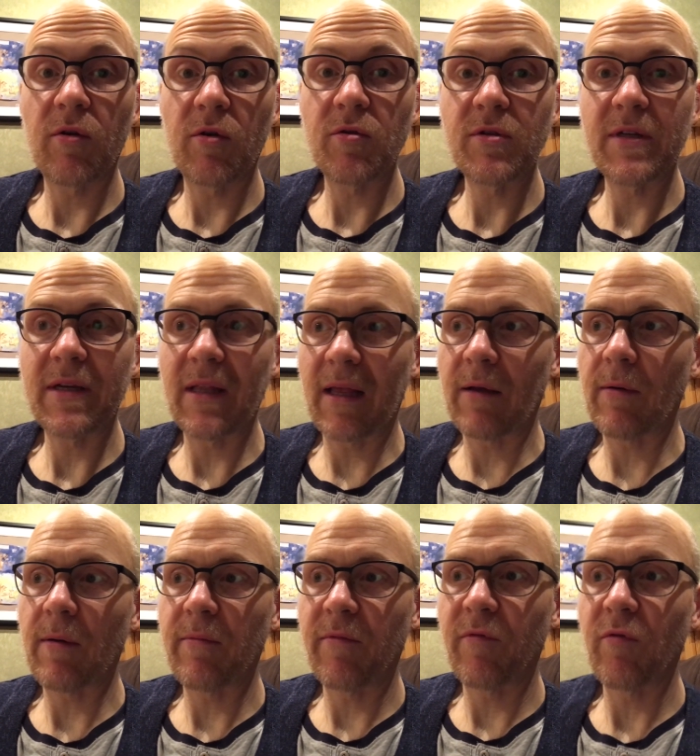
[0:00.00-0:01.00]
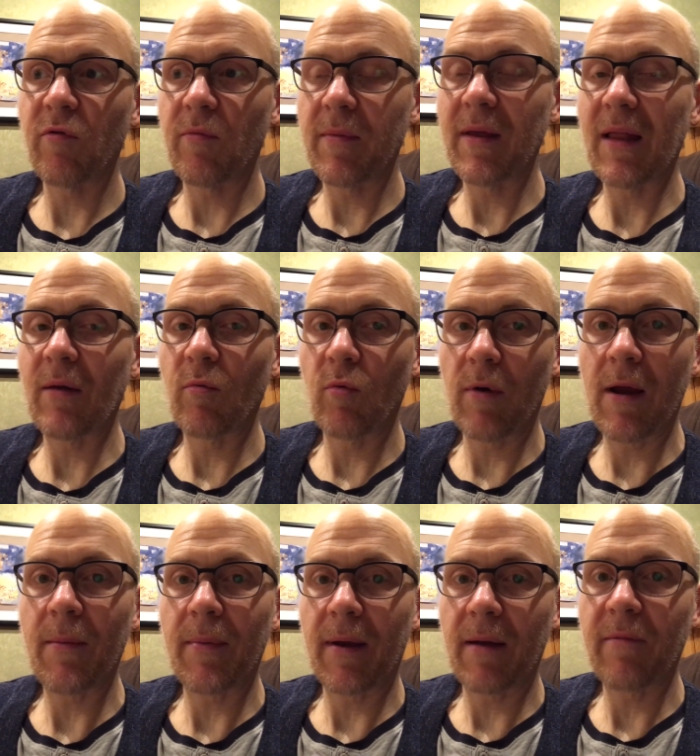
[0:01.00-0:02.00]
Usually like right before the meal I'm
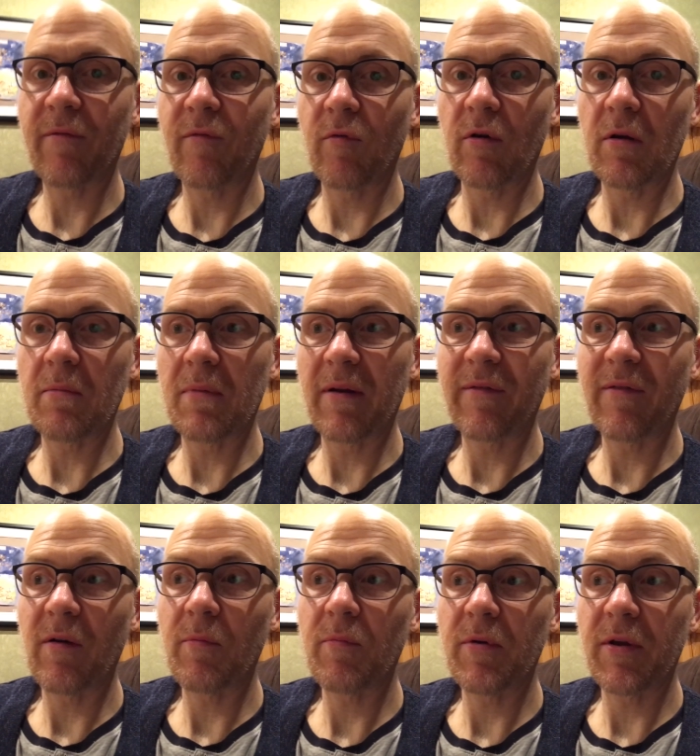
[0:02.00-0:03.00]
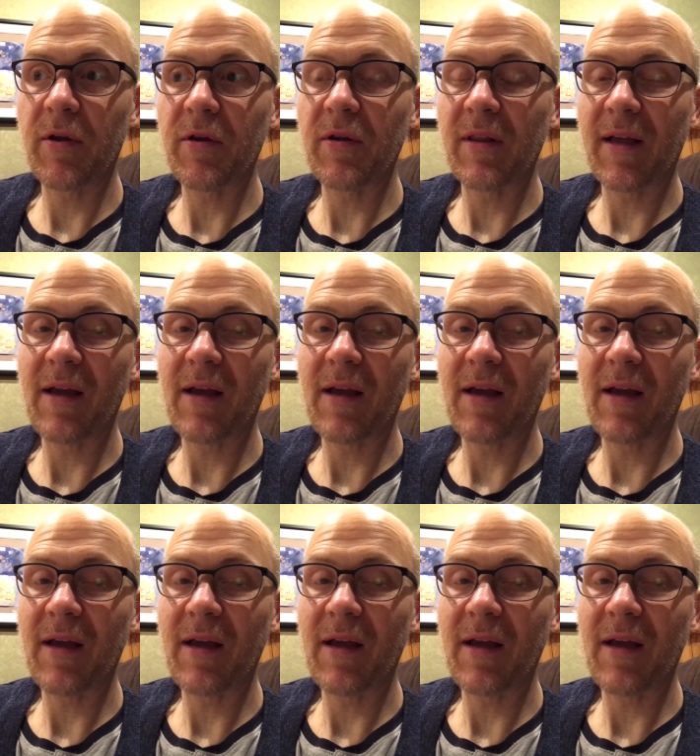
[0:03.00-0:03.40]
ramping up for it, but I felt pretty good.